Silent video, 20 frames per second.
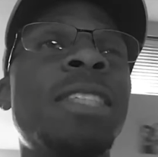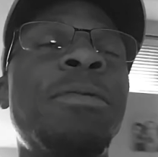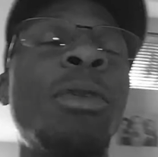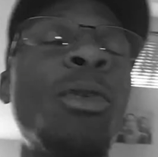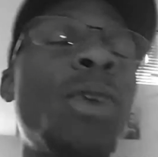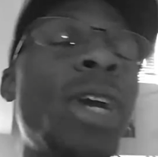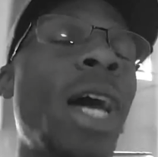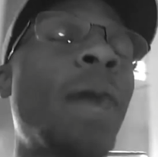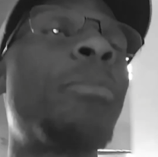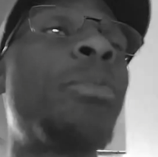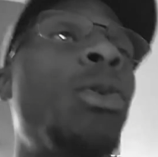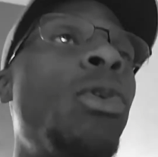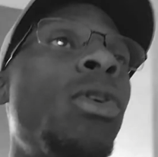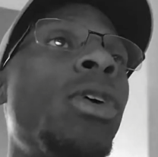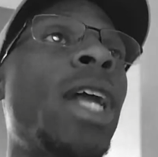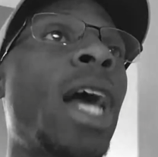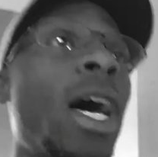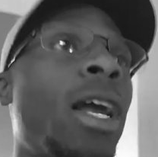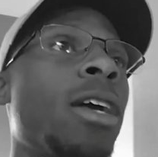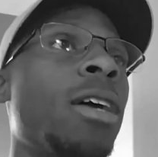But what I
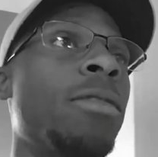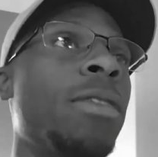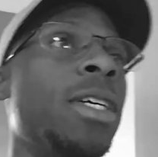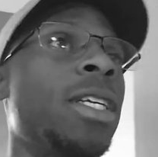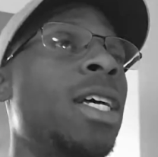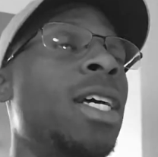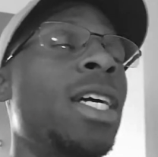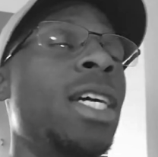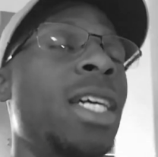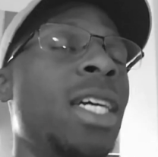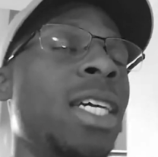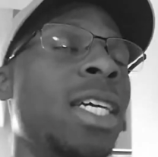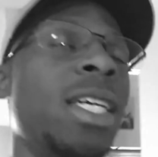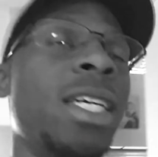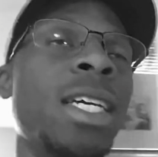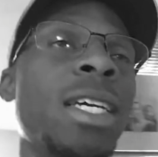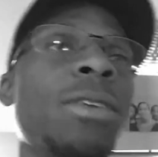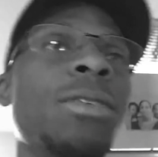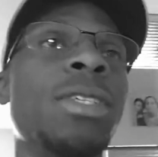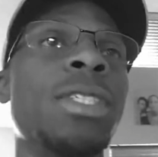pulled out of it,
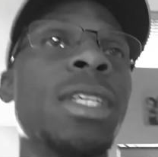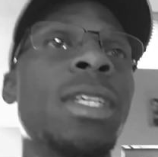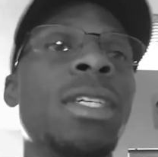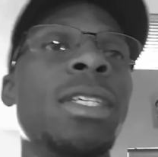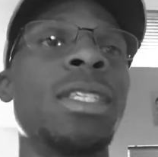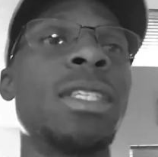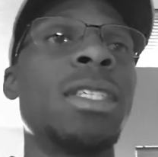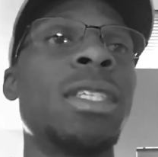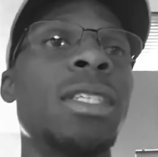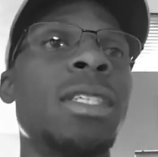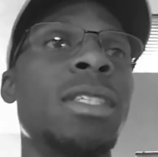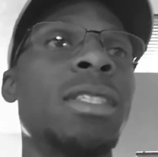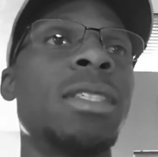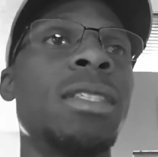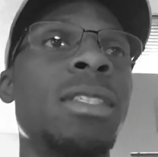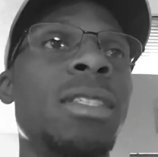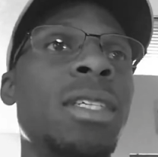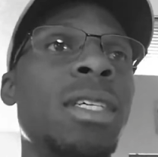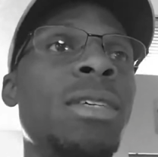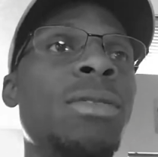he was
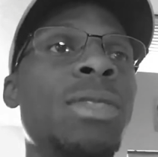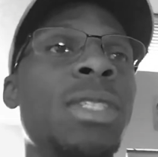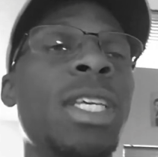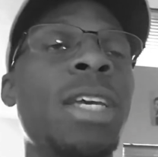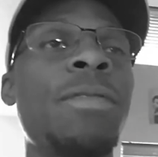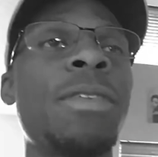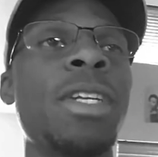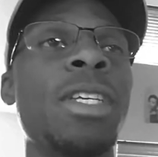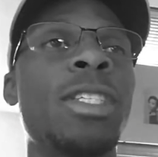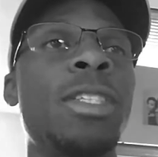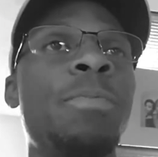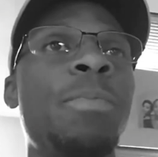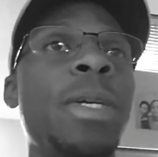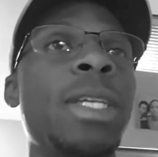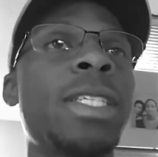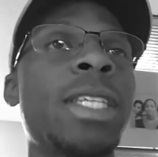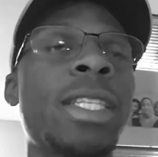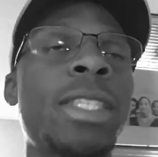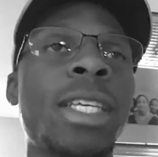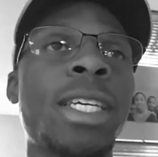giving a
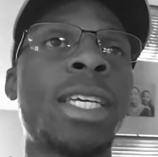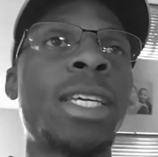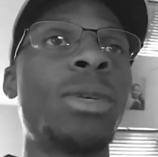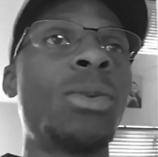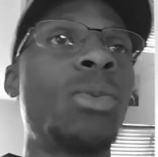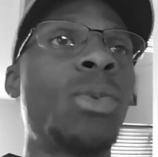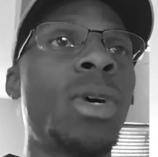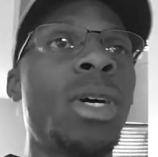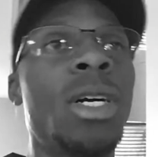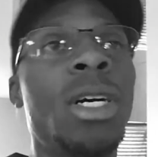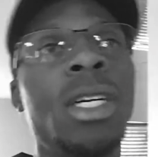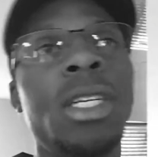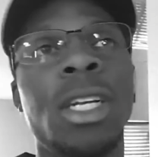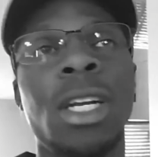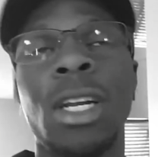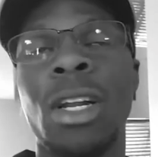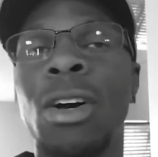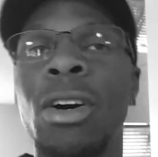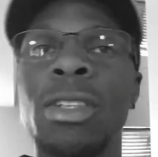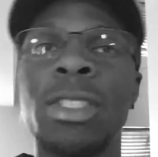speech. I think he won
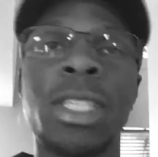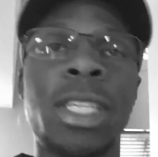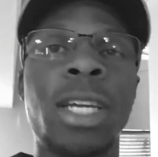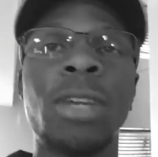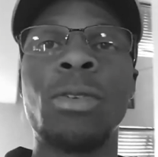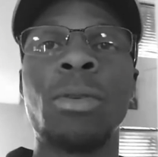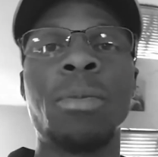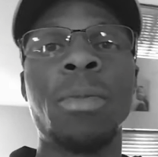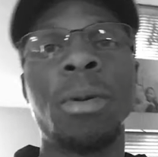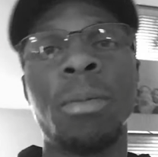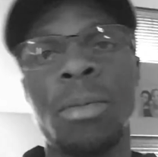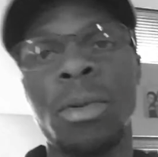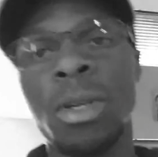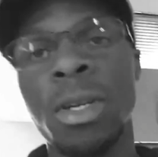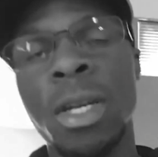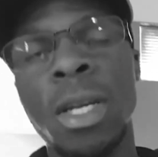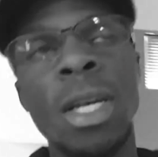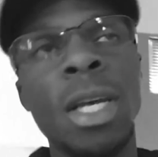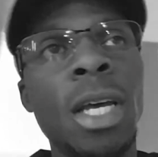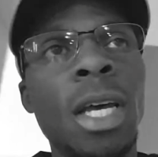or lost. I can't remember,
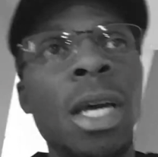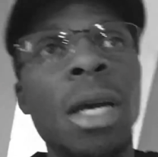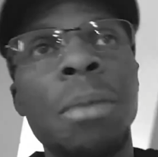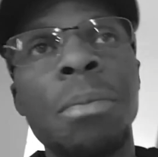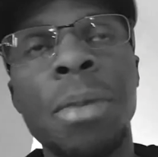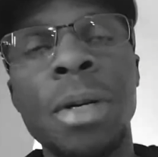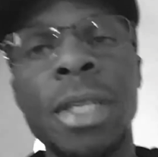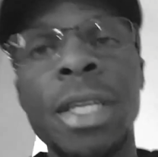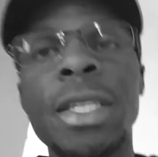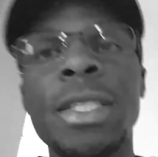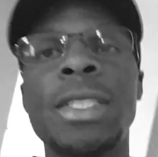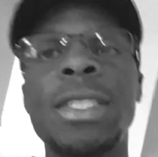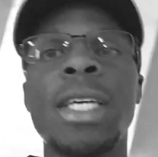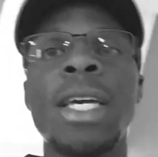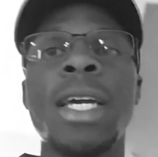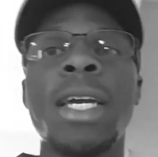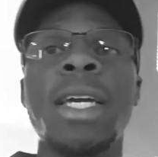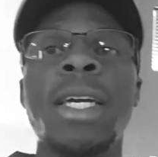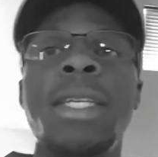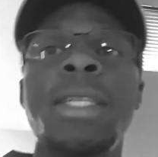but he
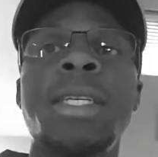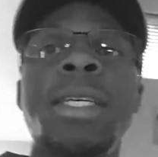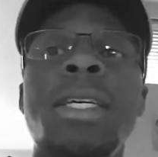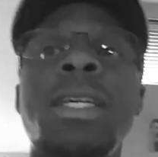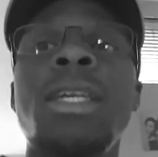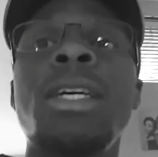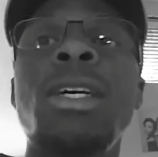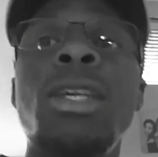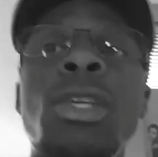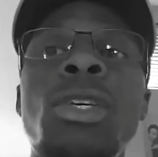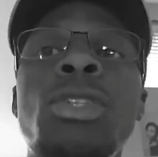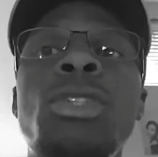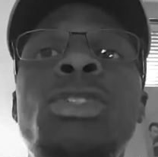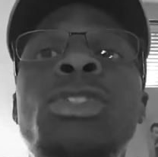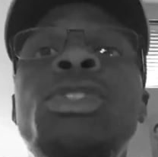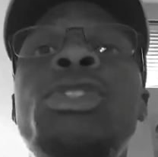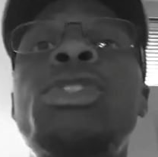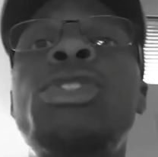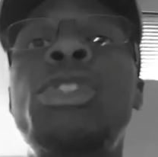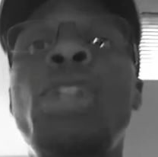said,
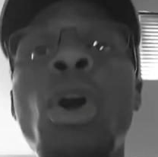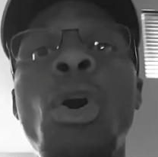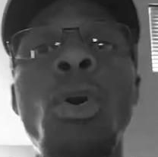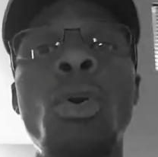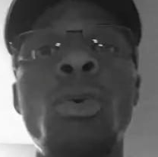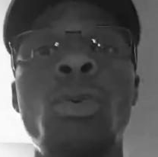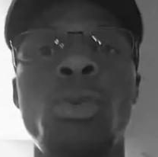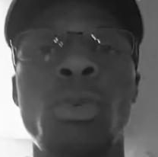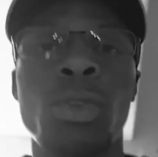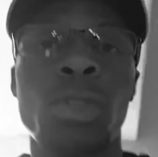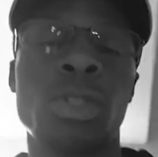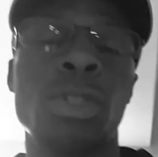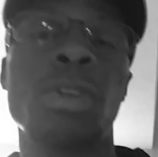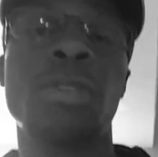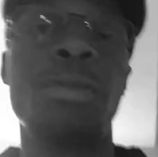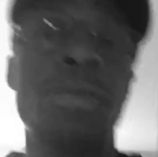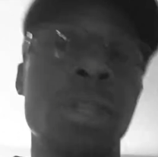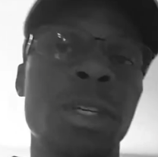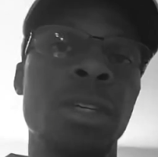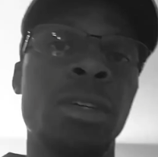"Stow your
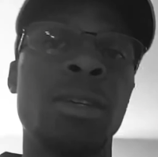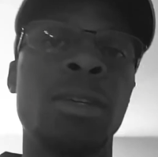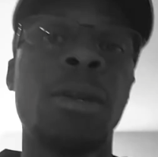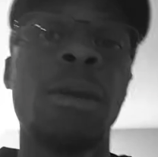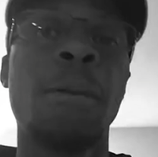fear.